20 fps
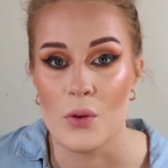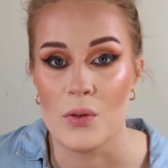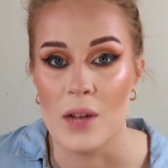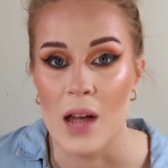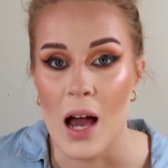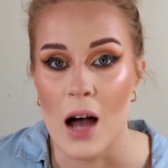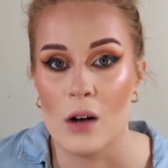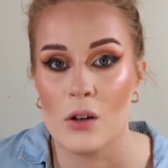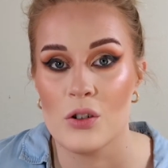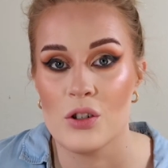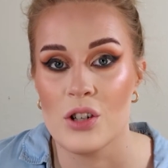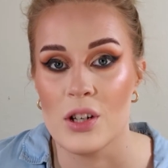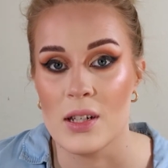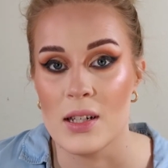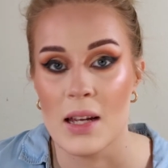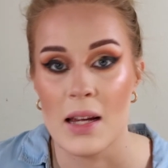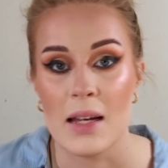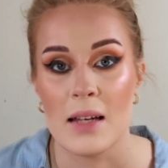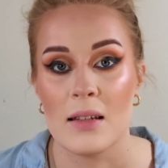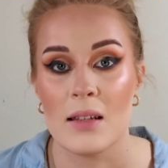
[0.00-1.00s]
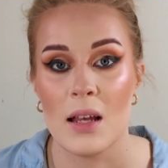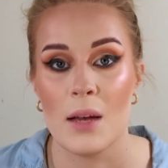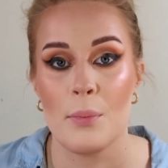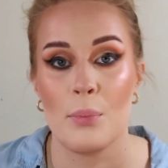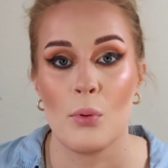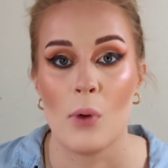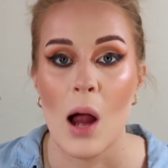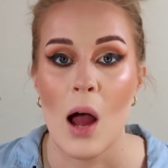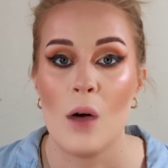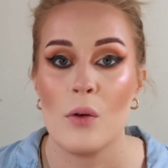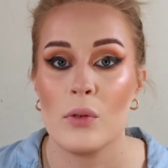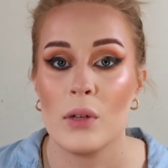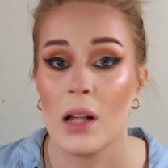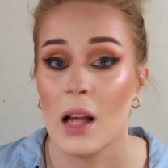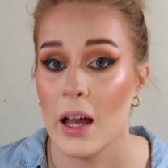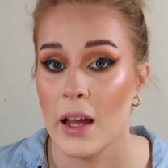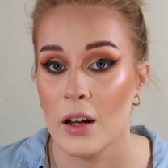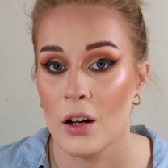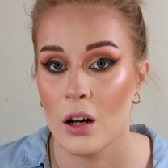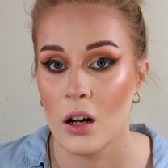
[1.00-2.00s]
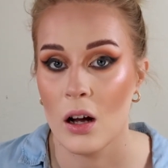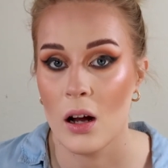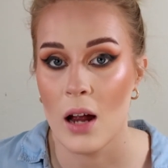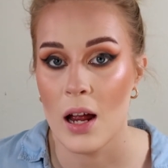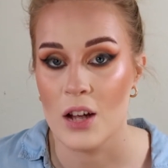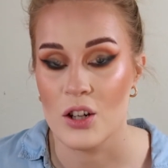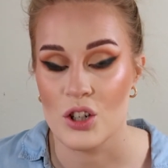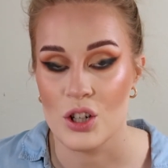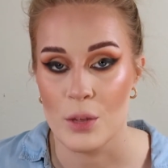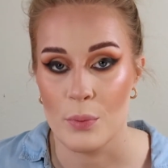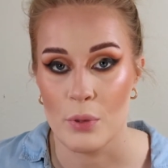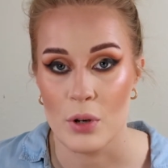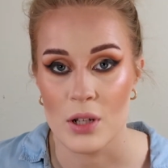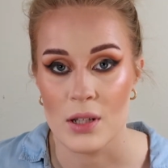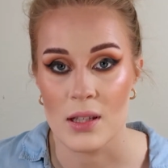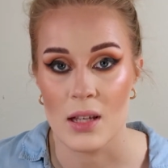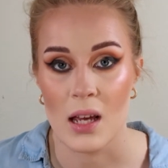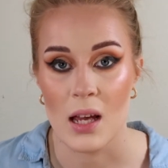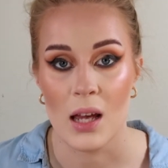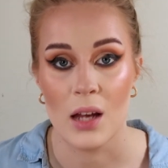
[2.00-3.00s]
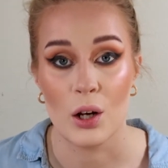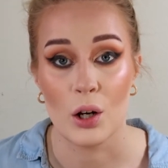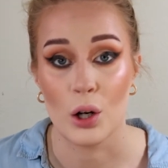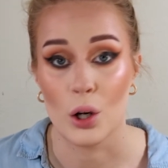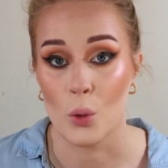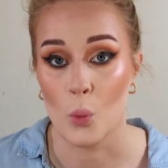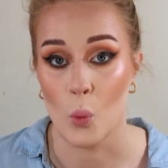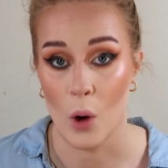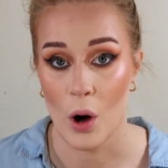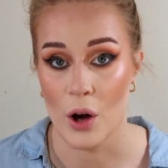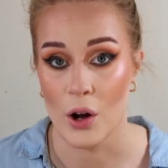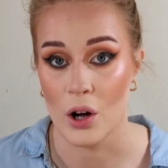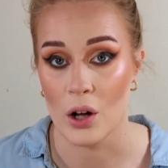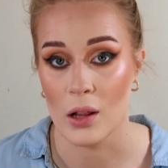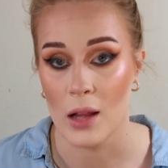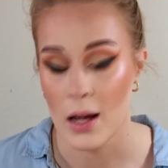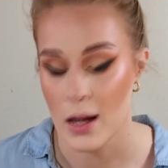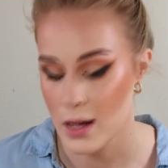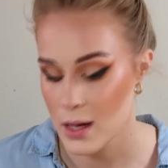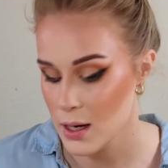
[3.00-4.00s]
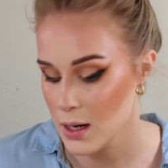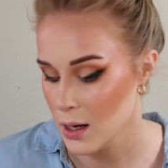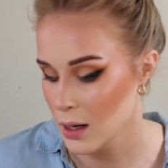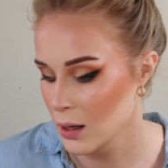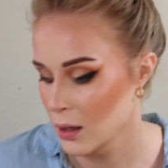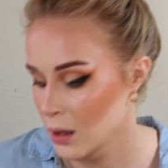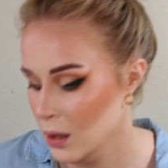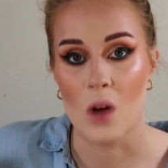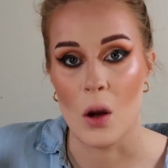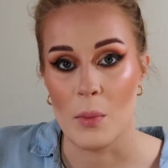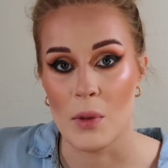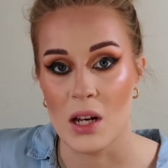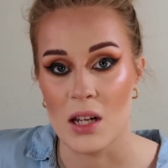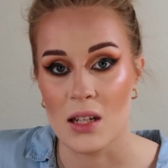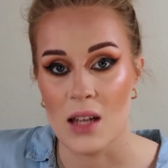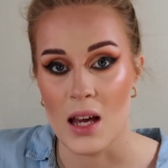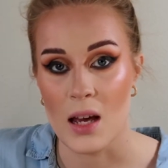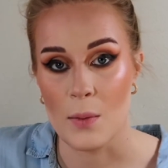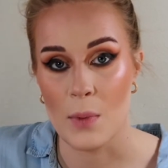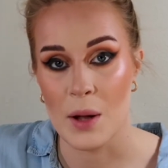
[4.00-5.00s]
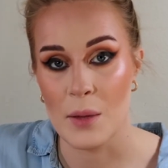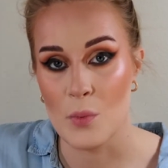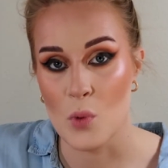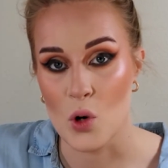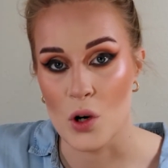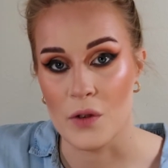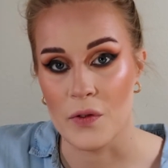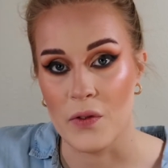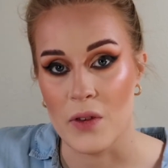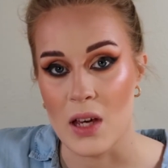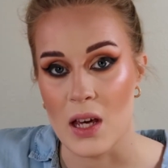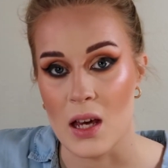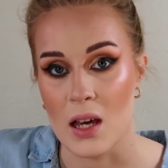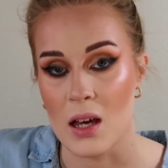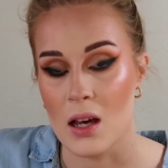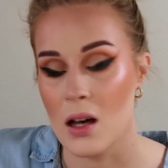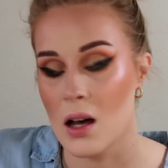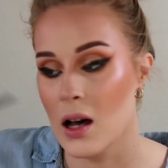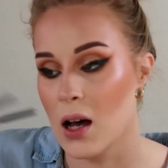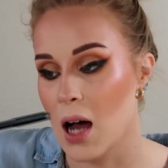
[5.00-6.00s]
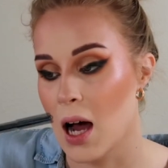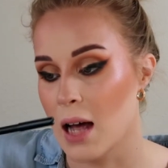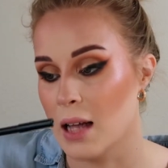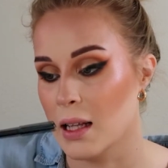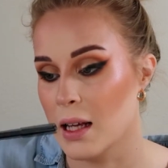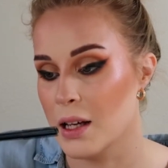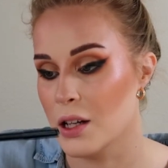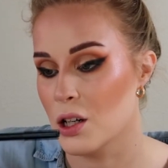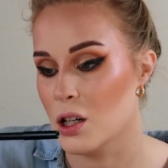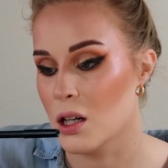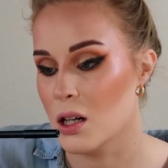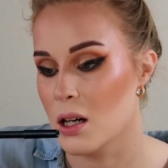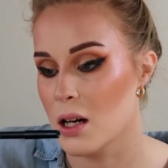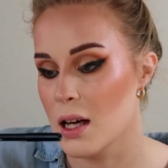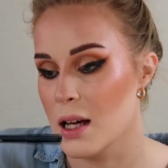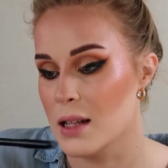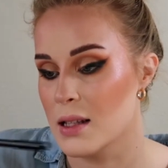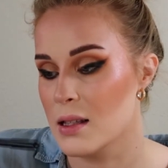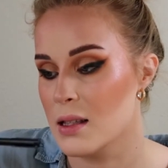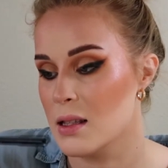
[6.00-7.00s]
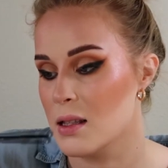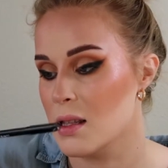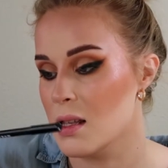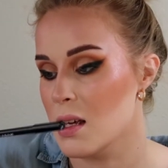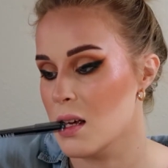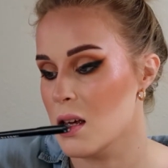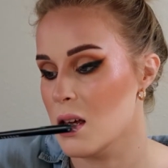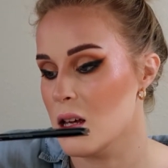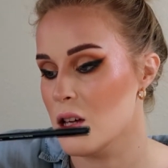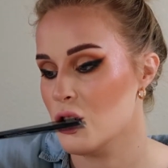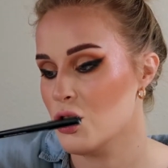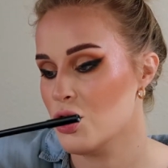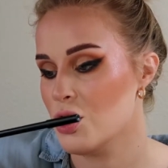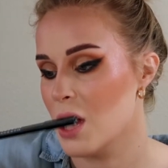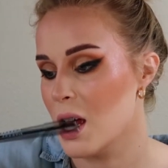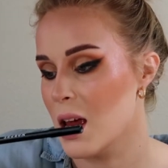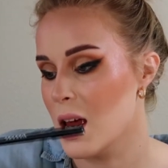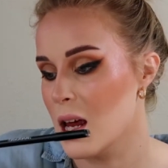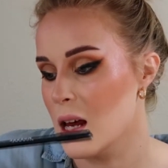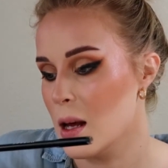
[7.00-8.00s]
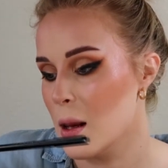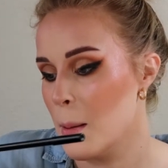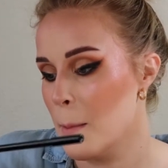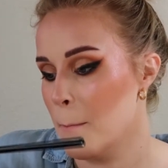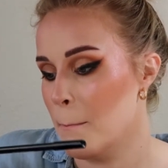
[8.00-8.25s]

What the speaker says: now she takes a brown liner and she puts it in her waterline. So I'm going to take my Morphe eyeliner. It's the shade